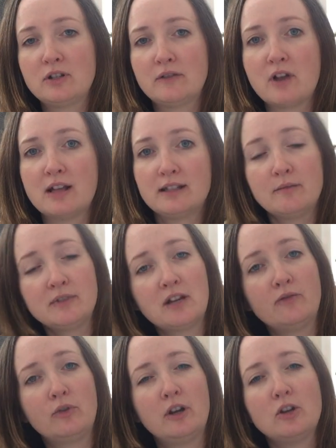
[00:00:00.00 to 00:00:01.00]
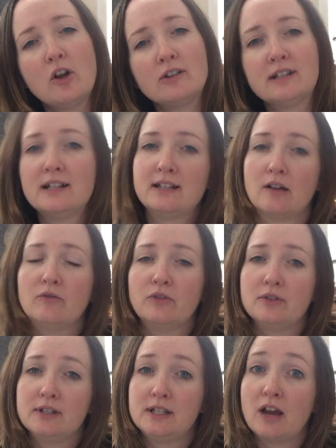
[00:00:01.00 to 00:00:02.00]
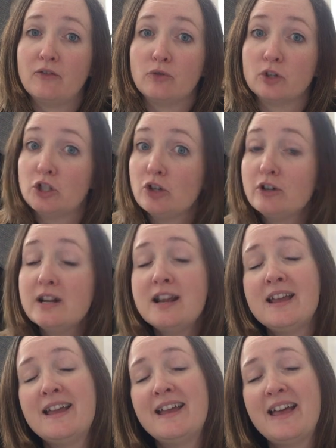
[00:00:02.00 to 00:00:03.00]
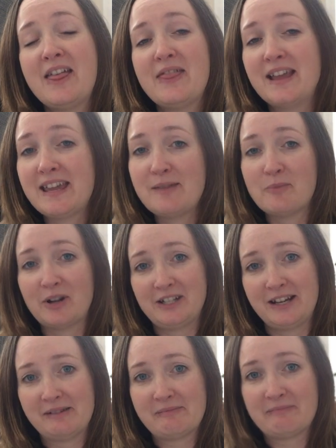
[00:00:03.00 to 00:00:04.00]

I've got some stuff for adults and some stuff for children. Then keep watching.